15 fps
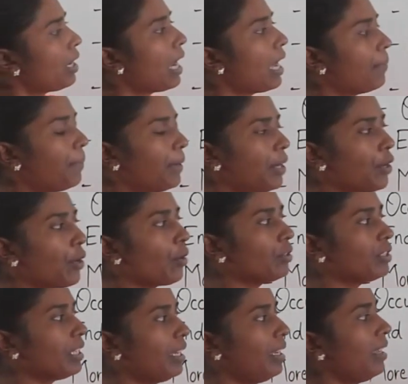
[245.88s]
carbon
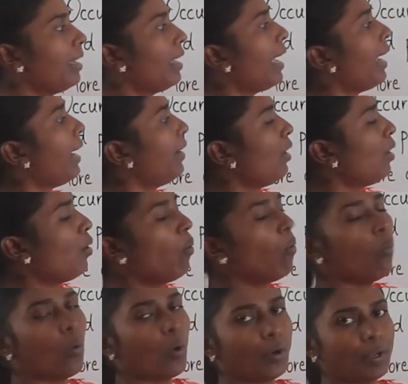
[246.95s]
dioxide and
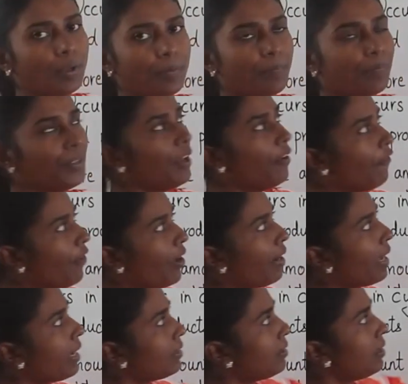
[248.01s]
water,
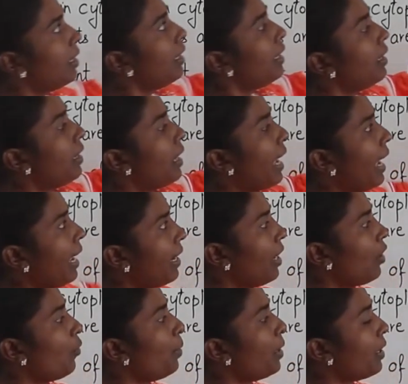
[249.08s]
whereas in
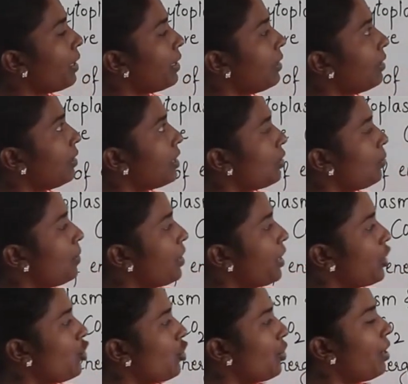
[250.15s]
anaerobic
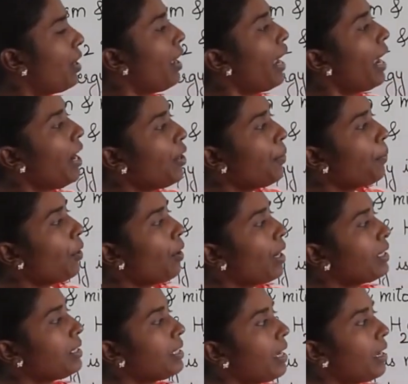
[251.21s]
respiration, end
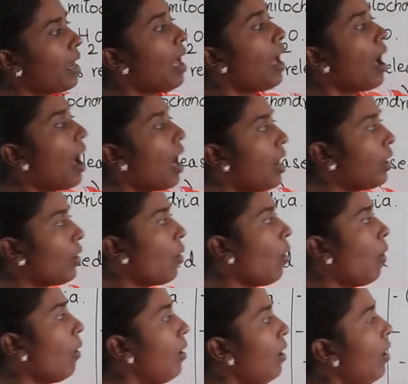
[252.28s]
products are
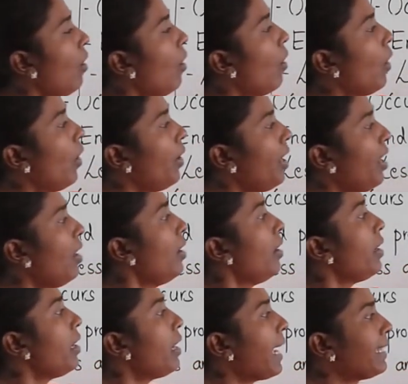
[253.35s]
alcohol or
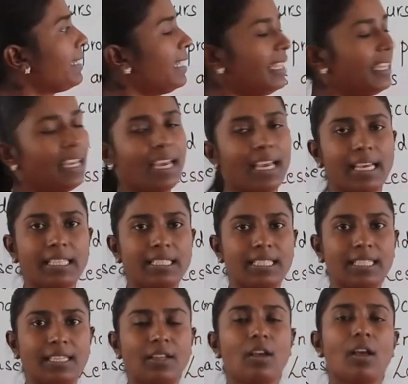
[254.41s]
lactic
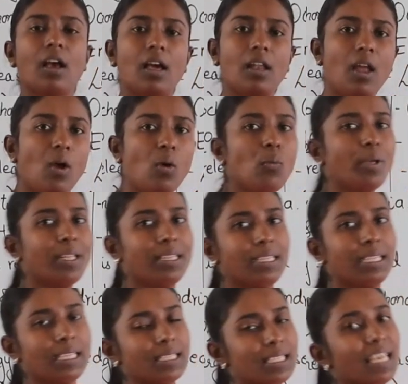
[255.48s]
acid. Along with
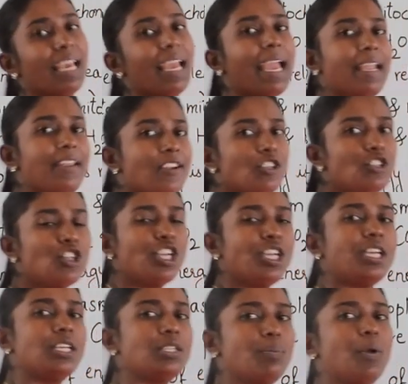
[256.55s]
these,
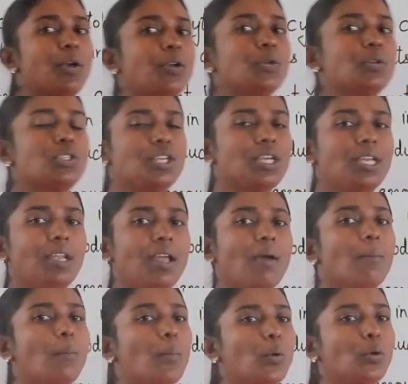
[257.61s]
energy is produced in
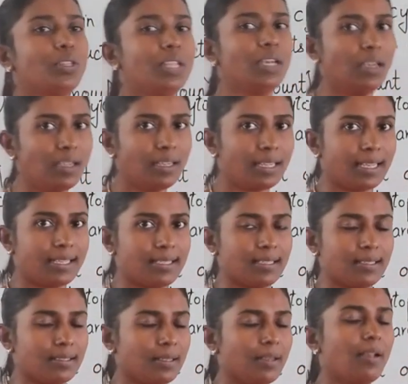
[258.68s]
both the cases.